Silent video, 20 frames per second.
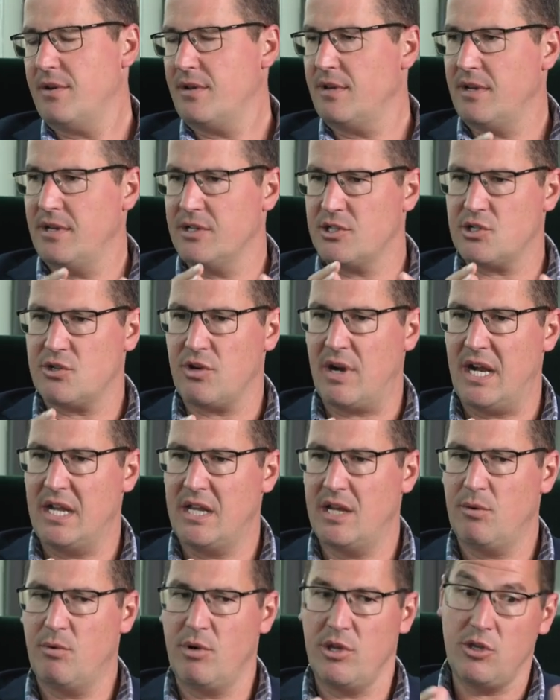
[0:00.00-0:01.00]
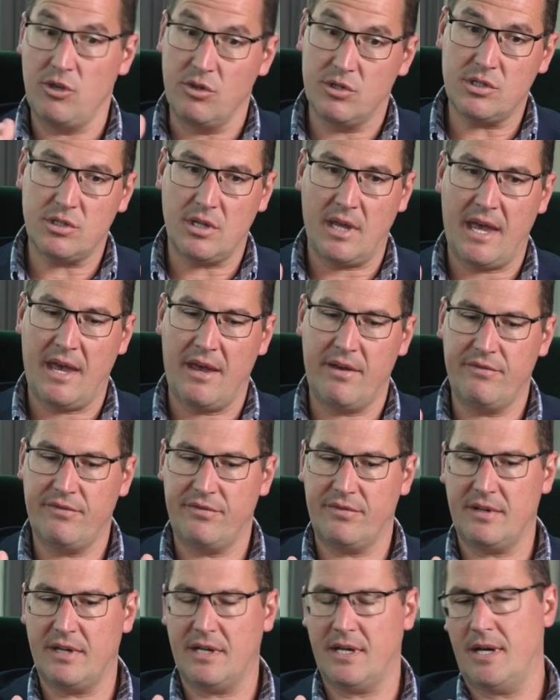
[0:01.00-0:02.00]
in Australia, we used to
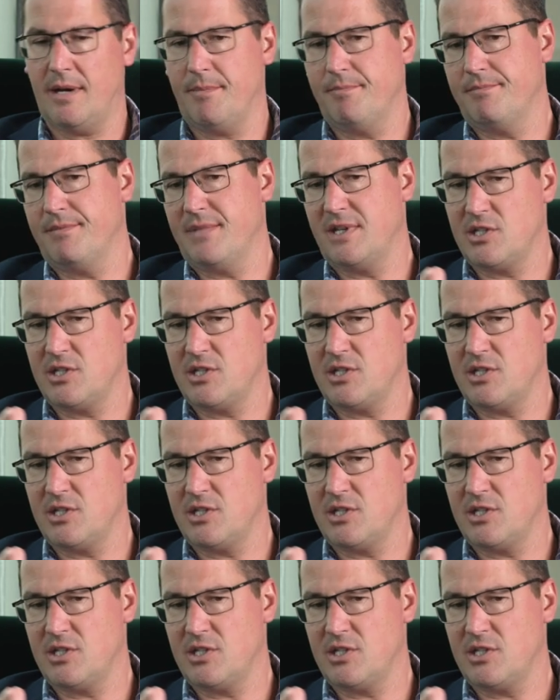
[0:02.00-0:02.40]
have um,